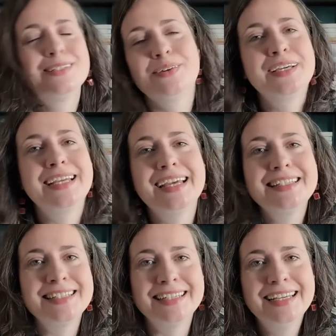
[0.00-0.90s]
so I'm going to get
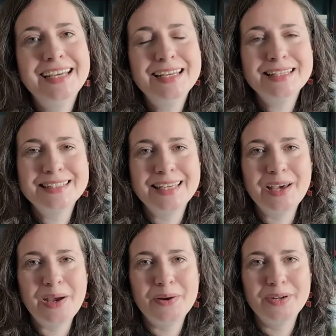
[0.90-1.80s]
to see
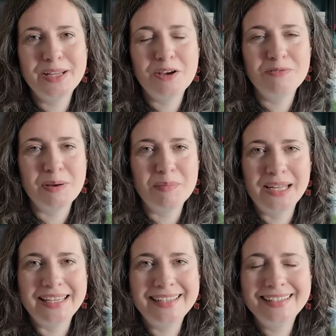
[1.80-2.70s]
her and her
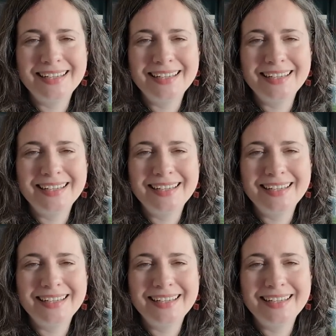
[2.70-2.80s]
family